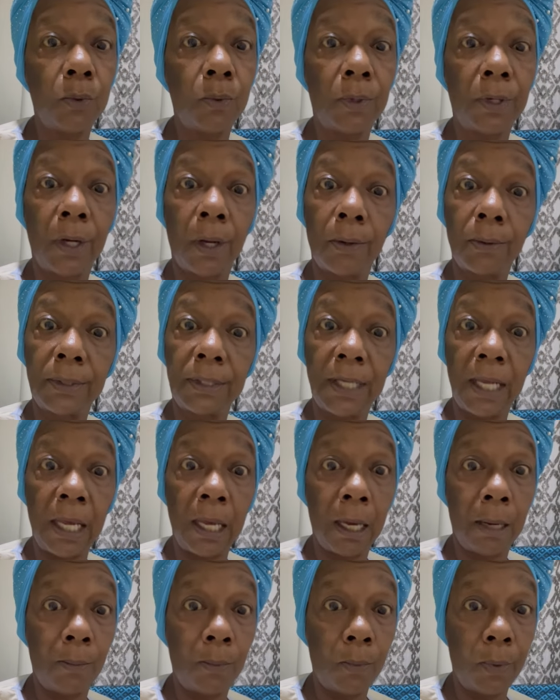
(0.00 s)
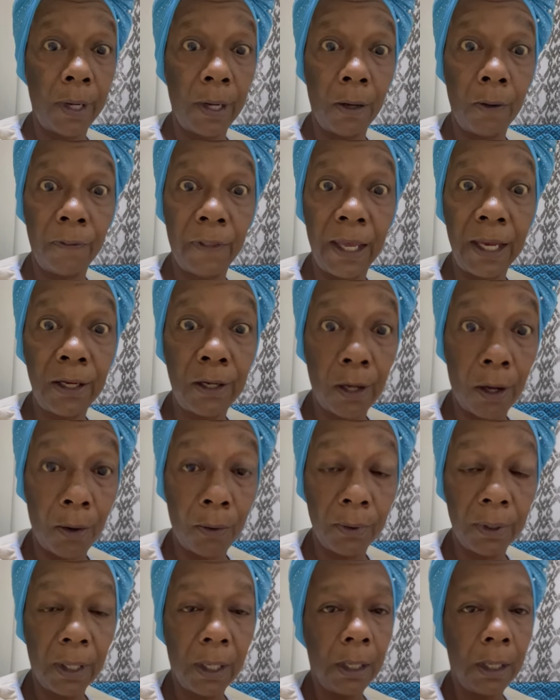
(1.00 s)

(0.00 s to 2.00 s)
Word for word: will know damn well they don't.